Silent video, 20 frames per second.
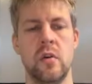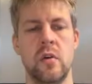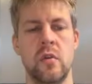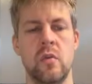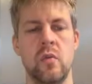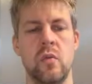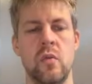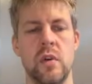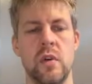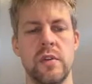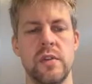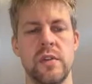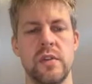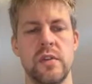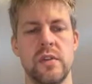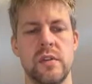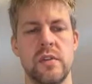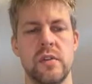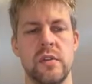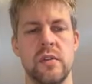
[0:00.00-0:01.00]

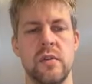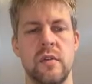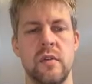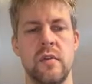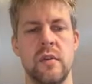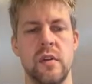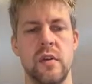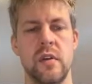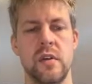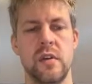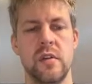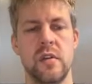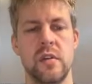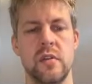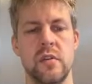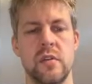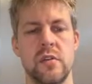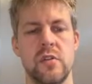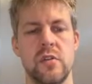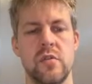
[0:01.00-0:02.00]
what's the
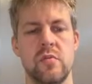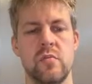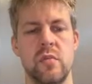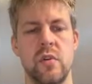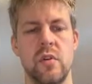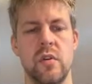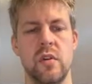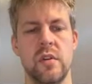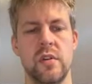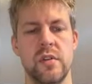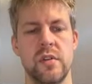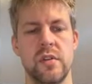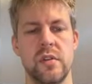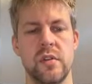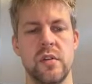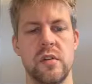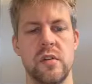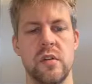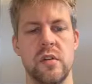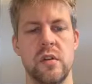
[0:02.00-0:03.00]
smallest.
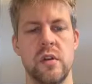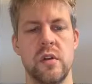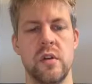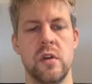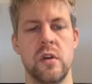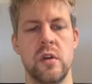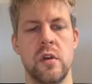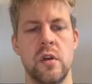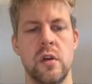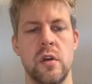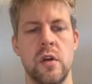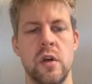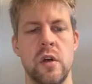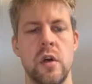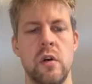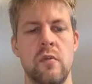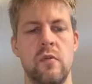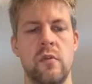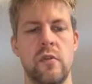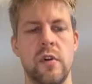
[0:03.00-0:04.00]

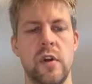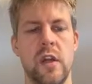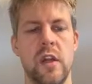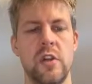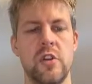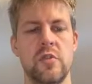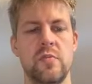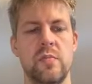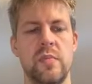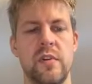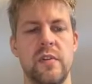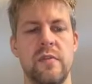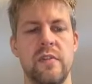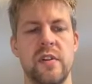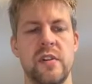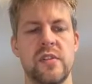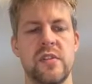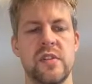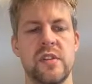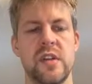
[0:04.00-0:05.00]
For each prefix
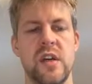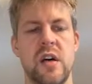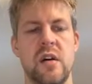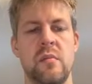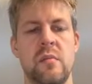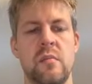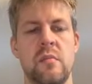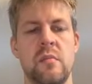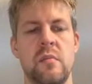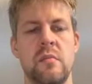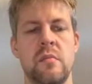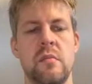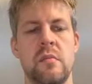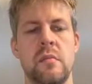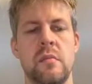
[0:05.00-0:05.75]
sum,